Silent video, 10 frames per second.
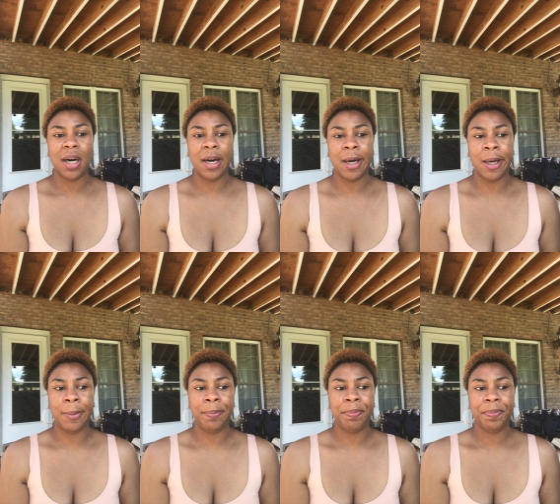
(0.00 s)

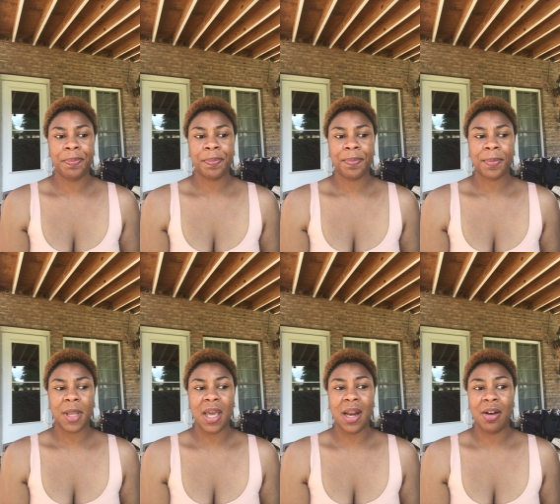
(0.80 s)
Um,
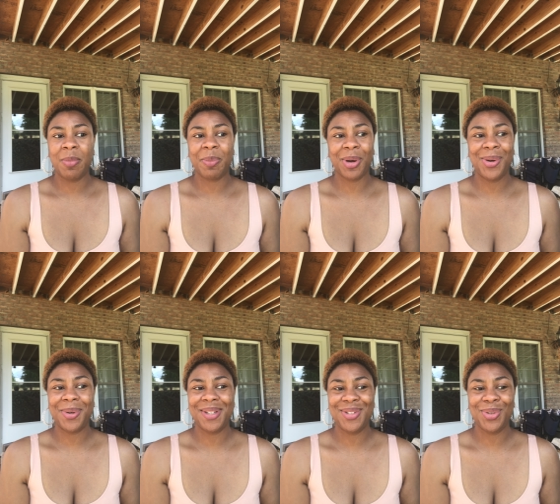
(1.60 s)
and I remember
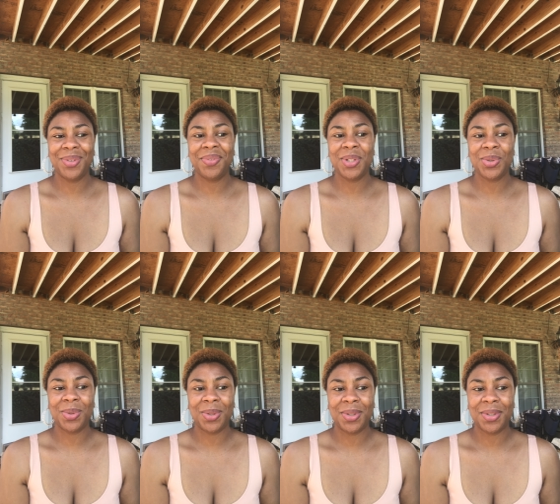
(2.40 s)
going to a
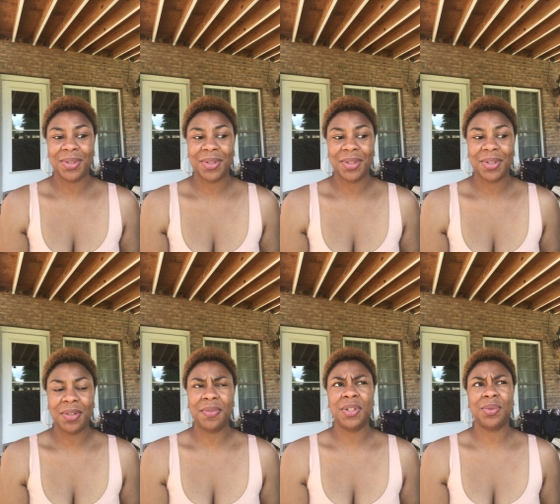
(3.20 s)
visual,
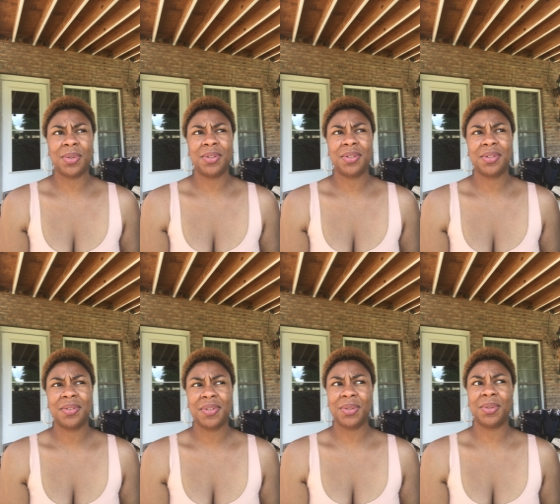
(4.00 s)
a visual,
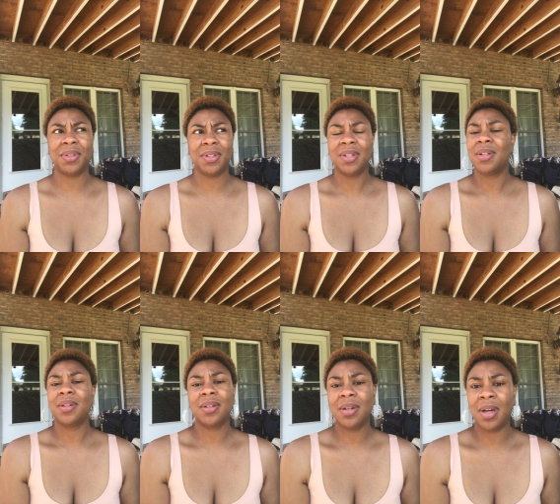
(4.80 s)
visual,
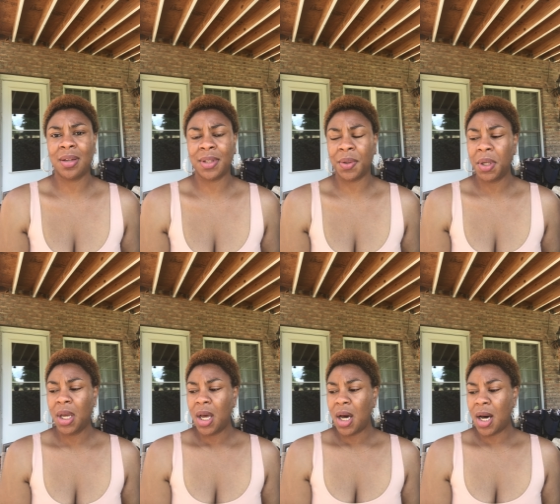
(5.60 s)
girl, no,
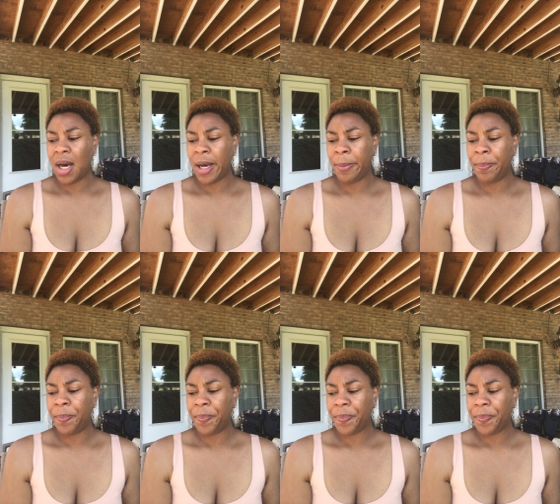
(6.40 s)
um,